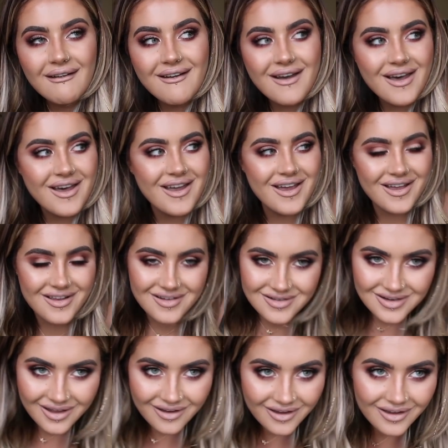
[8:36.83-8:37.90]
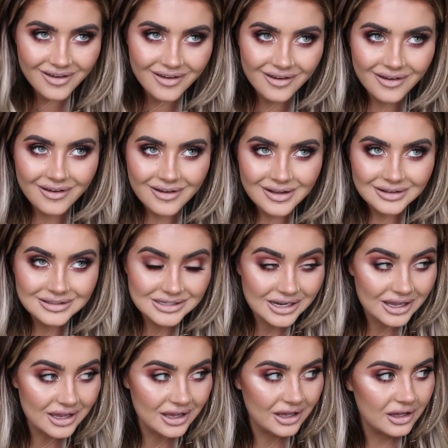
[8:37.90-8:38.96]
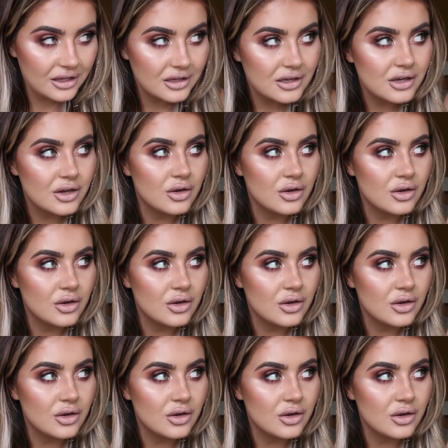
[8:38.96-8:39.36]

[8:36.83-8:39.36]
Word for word: And today